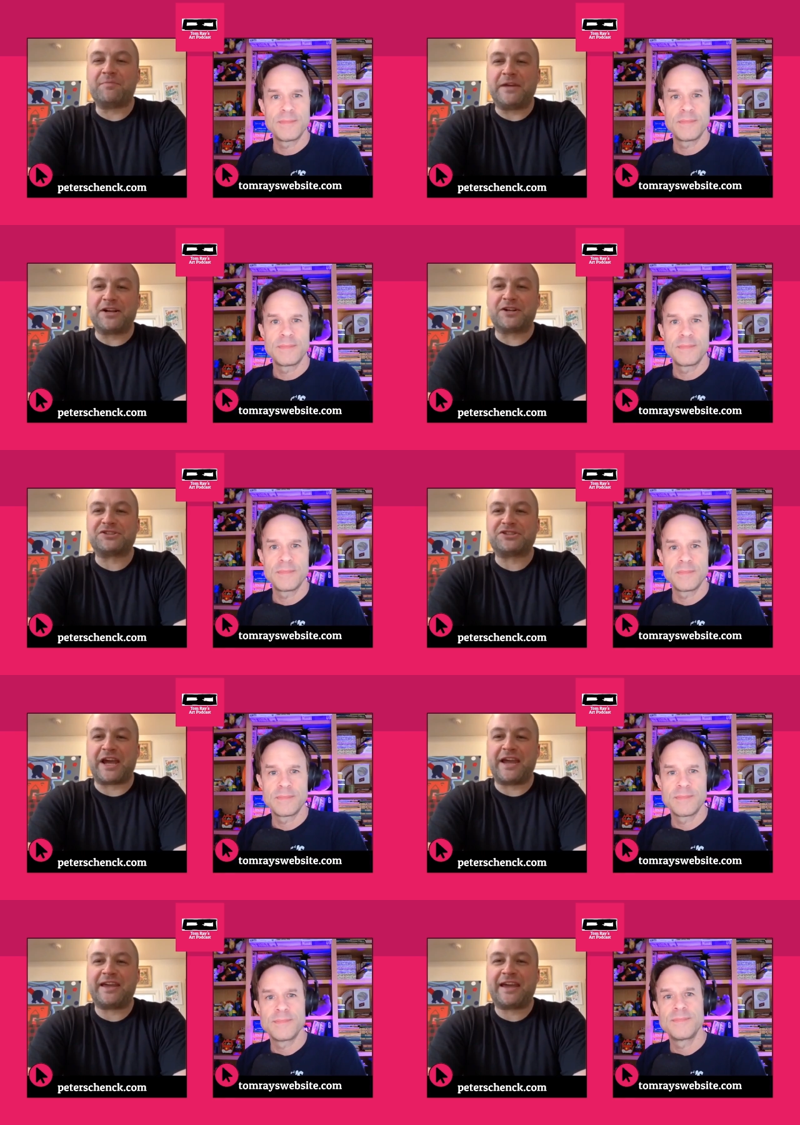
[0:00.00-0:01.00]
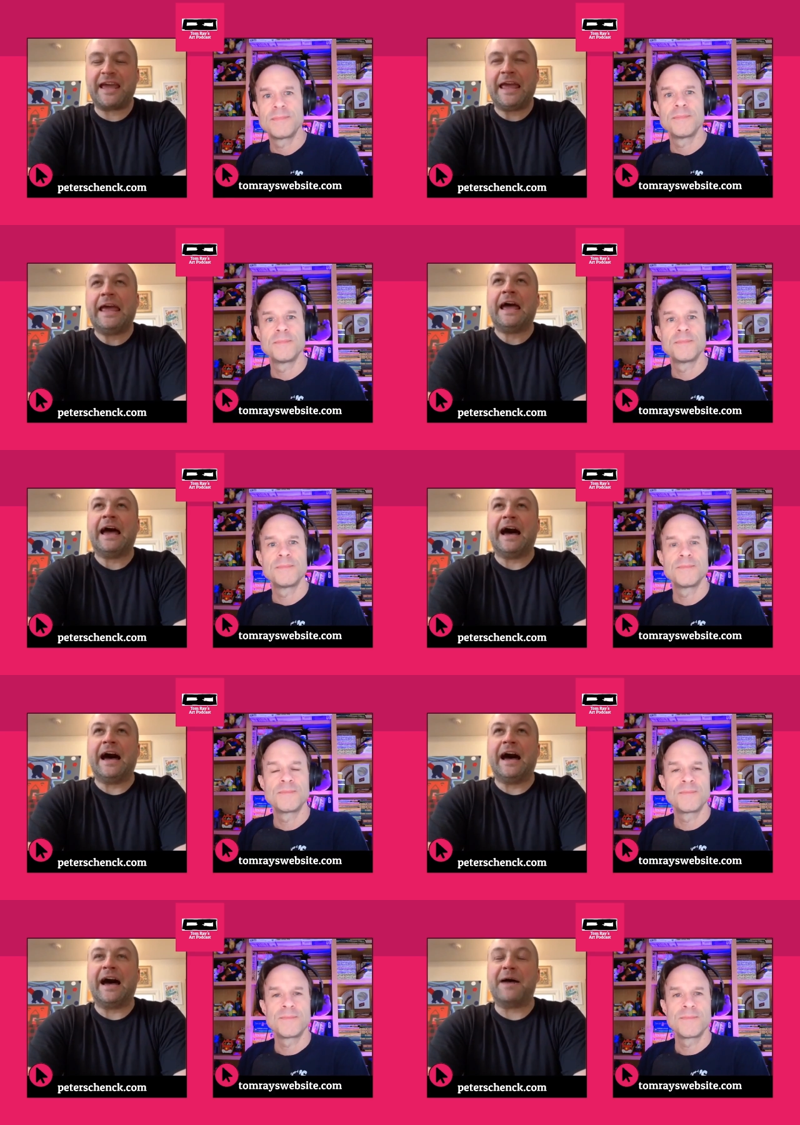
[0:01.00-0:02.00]
Speaker 1: Peter Schenck.
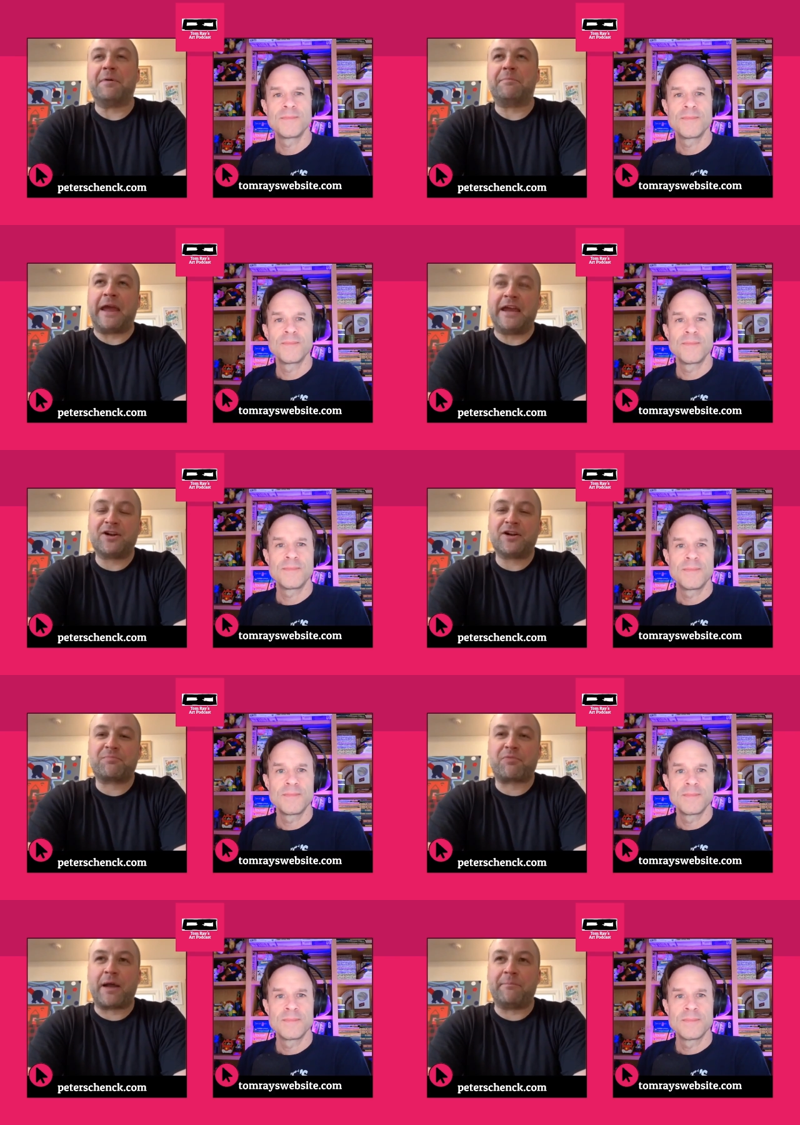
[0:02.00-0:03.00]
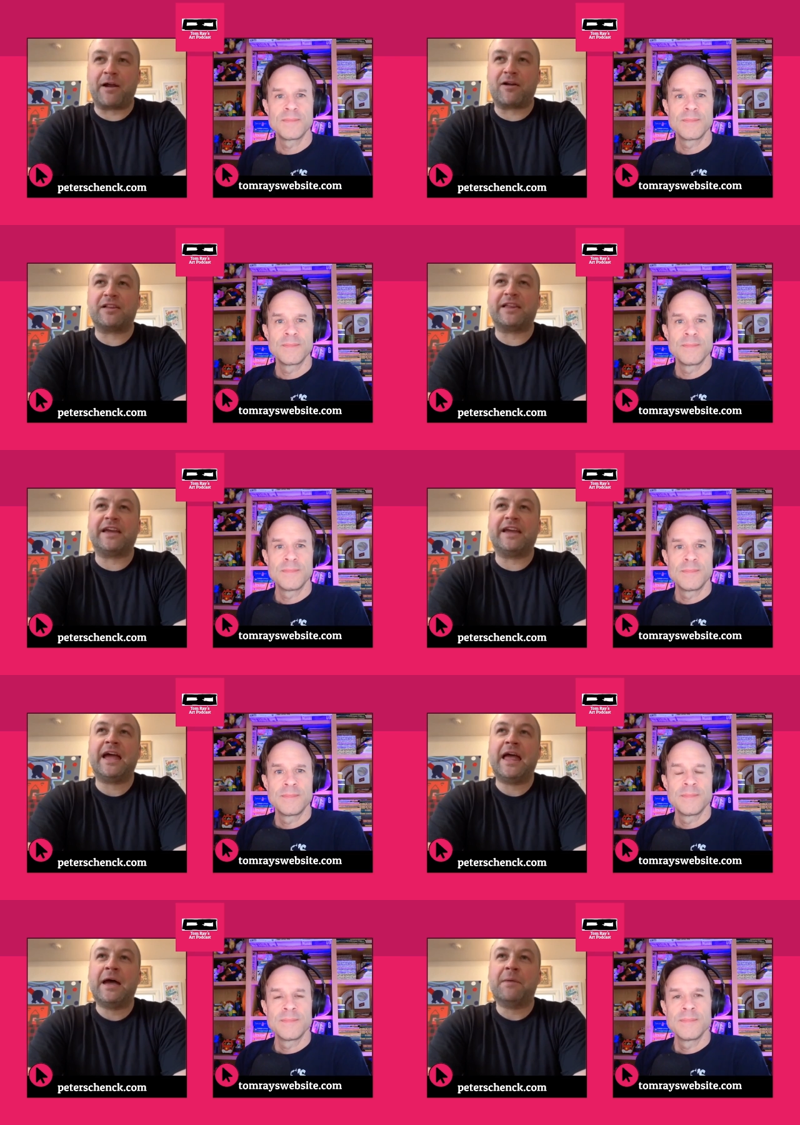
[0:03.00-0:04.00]
Uh, I'm a painter
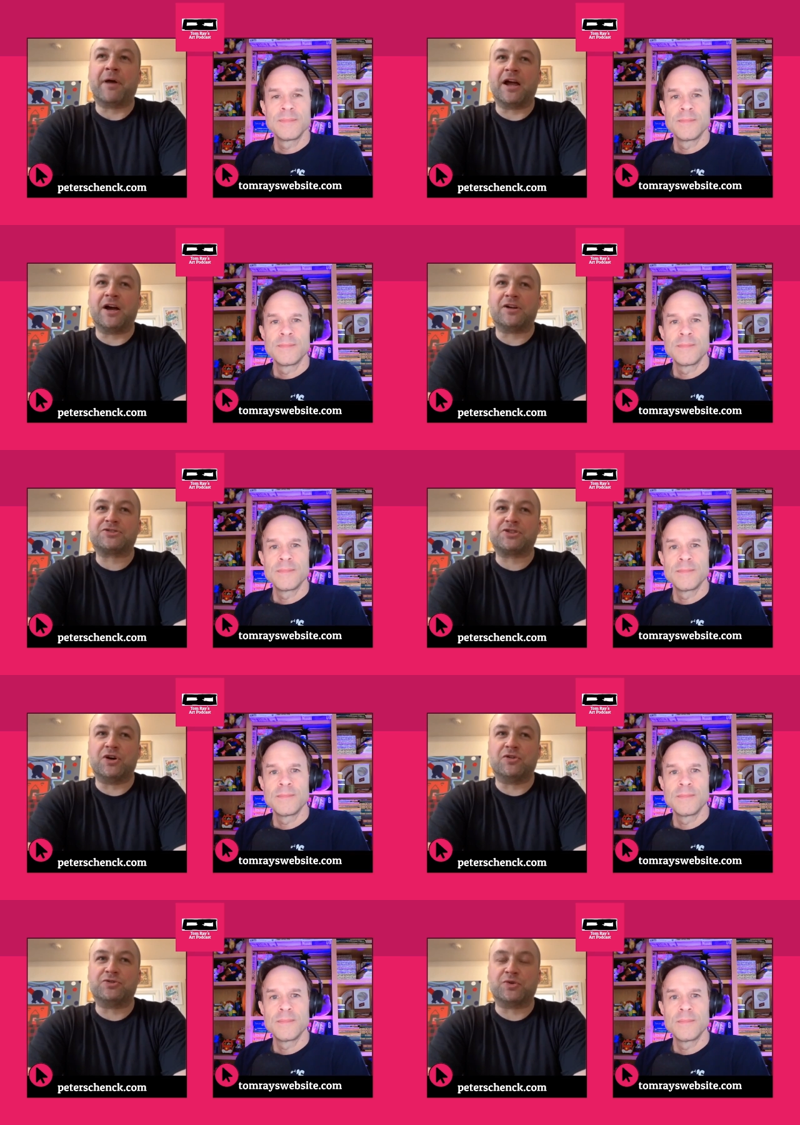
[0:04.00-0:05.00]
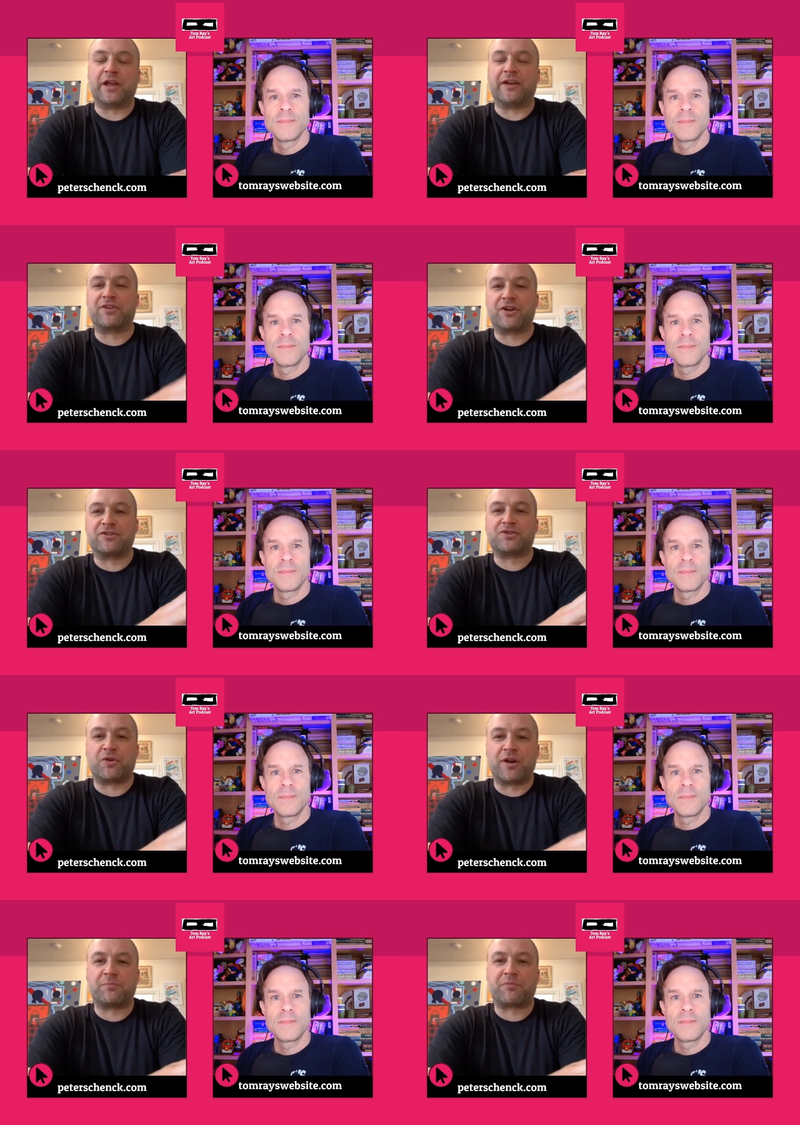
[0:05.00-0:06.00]
primarily, but I also do a lot of
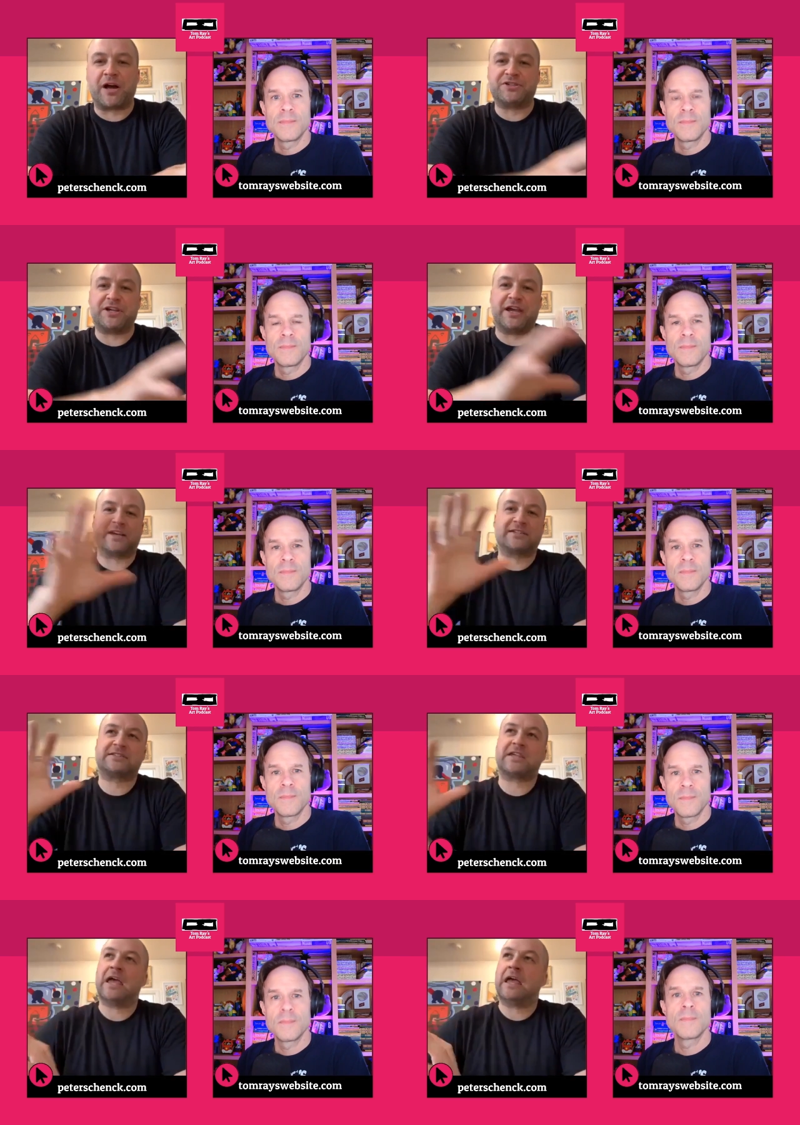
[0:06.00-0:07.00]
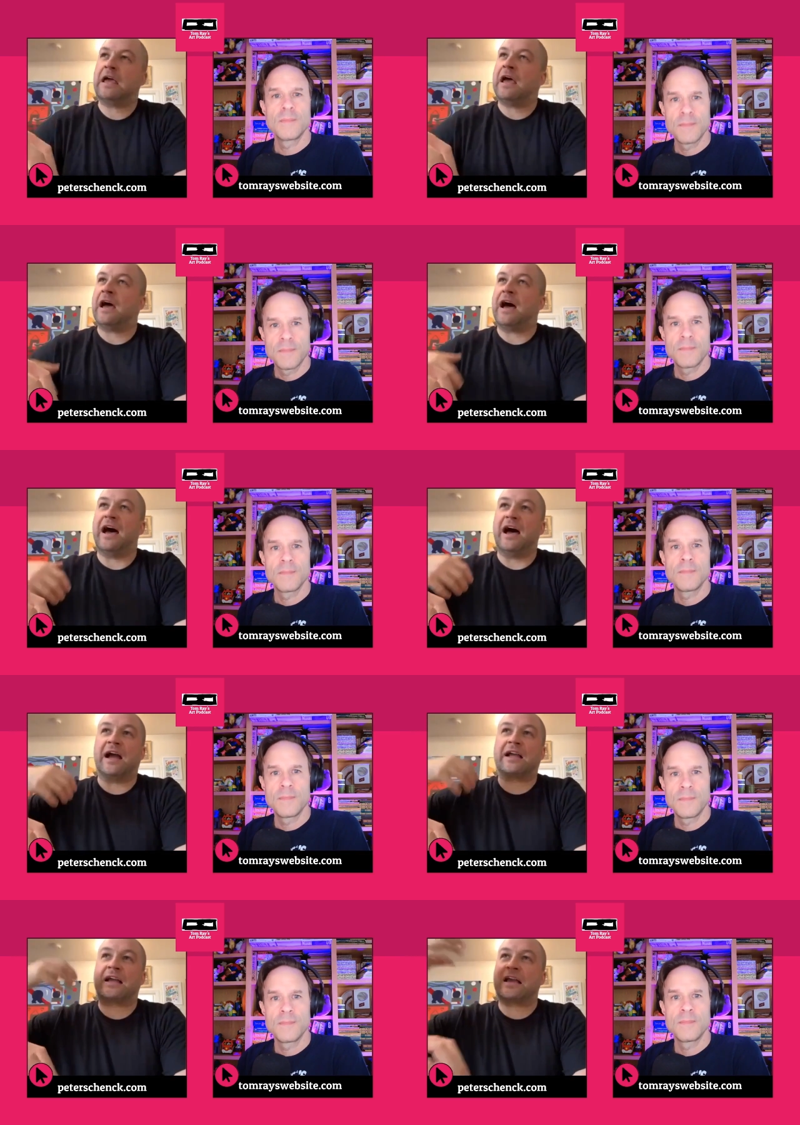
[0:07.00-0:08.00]
curatorial projects,
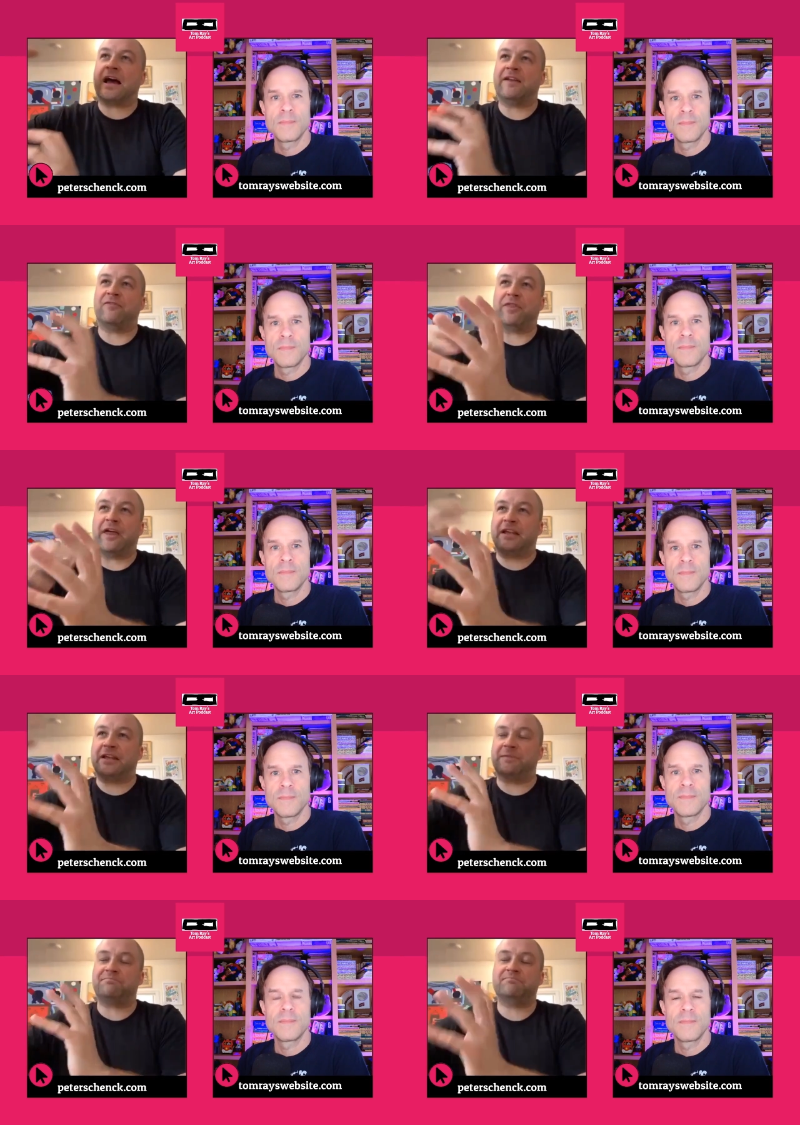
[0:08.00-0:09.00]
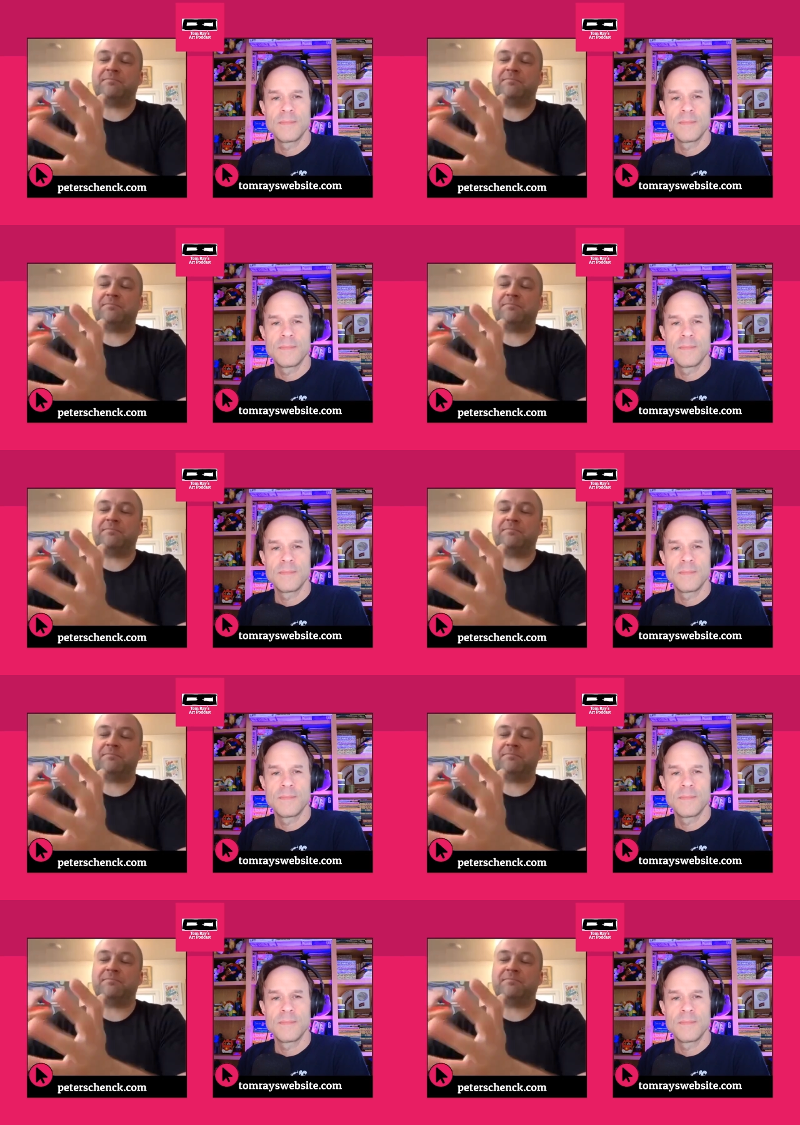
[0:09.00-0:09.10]
uh, kind of with any